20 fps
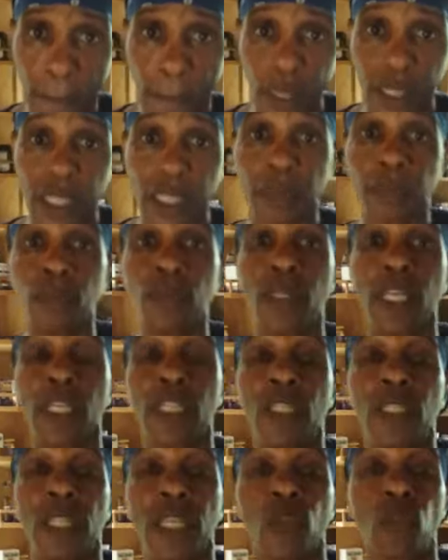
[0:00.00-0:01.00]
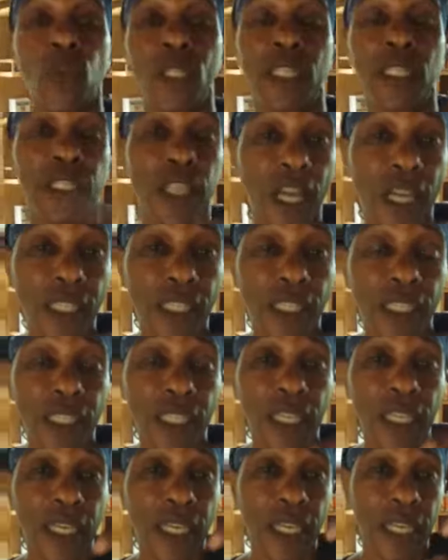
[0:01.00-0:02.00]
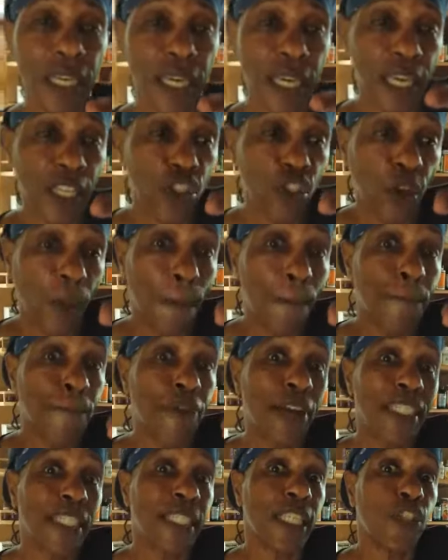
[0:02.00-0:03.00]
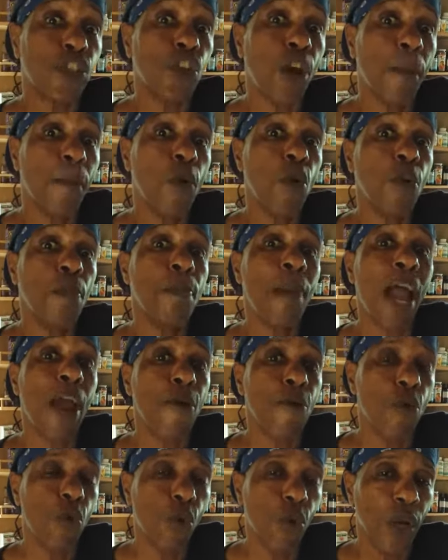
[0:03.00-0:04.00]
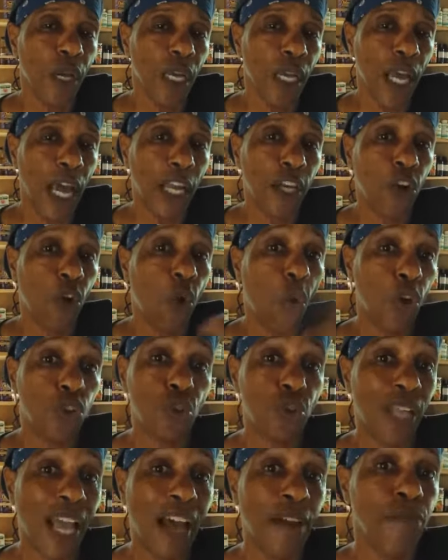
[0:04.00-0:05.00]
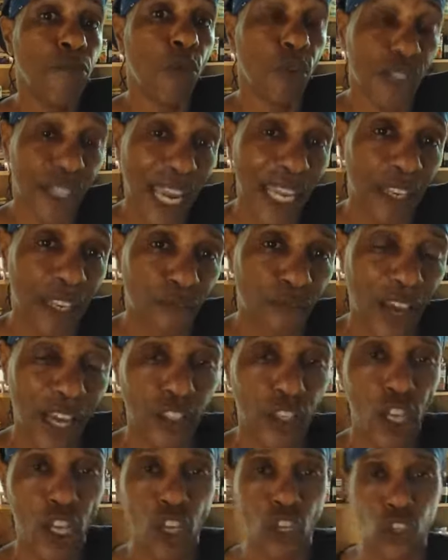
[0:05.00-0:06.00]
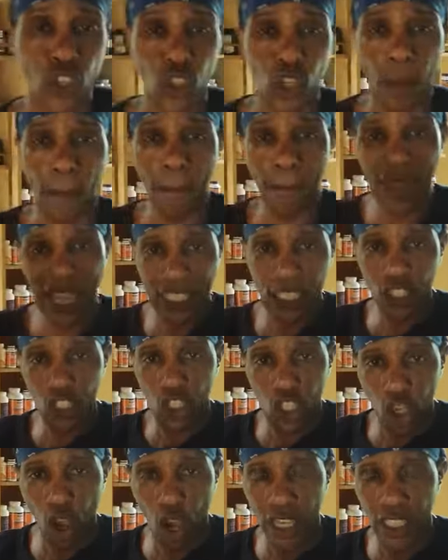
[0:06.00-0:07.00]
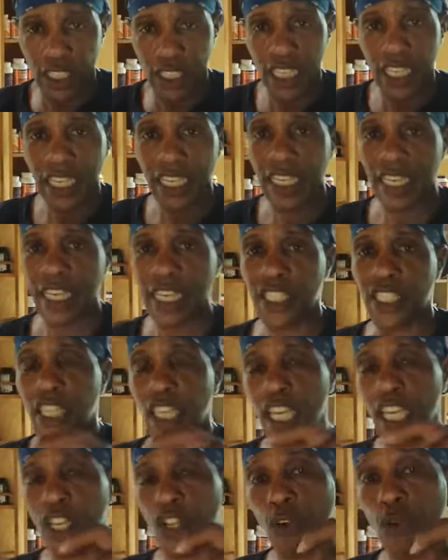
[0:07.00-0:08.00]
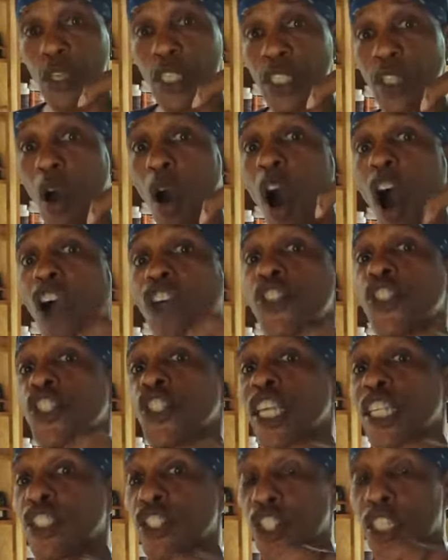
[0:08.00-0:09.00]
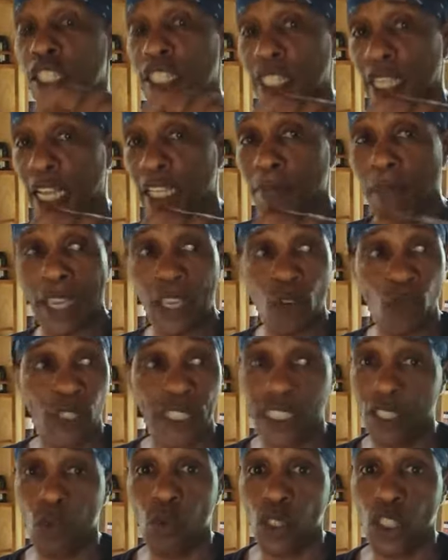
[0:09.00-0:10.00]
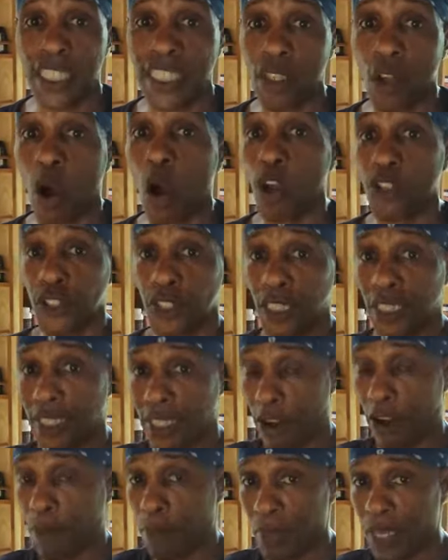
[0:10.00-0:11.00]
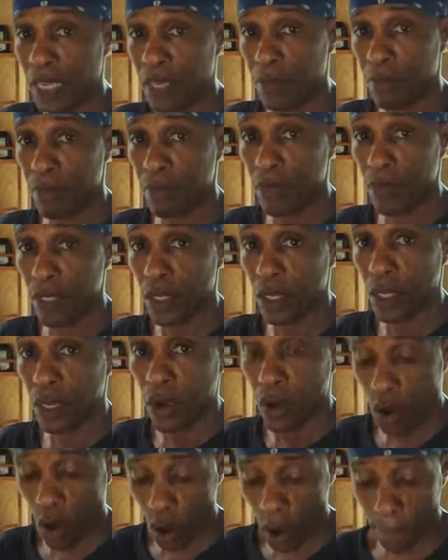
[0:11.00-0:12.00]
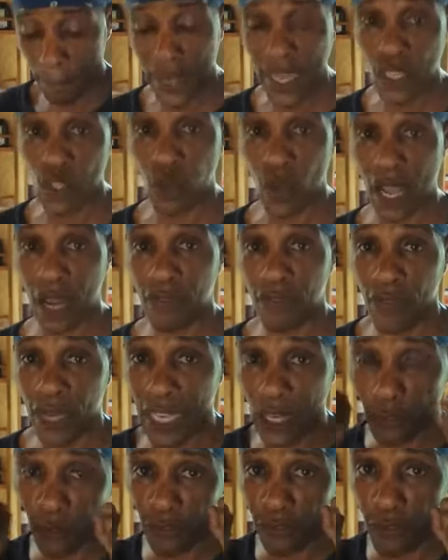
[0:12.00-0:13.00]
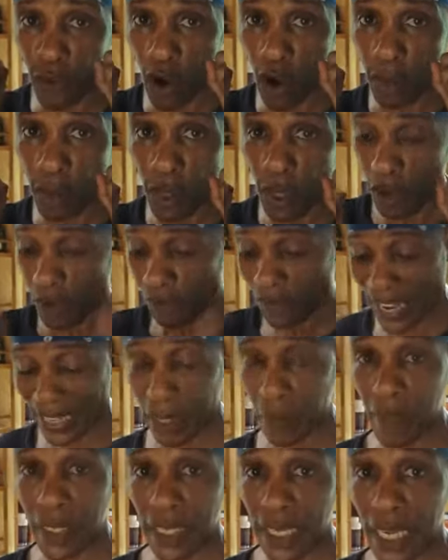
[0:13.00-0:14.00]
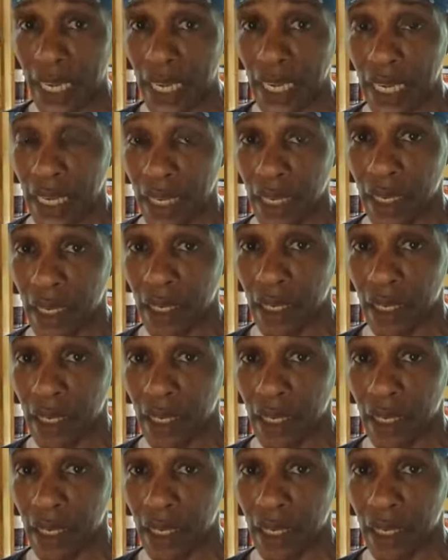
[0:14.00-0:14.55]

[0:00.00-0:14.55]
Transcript: but what it does, it suppresses your bone marrow and causes you to have more side effects. So your best choice is to increase oxygen to the cell by doing either oxygen therapy or B12 liquid form, vitamin E,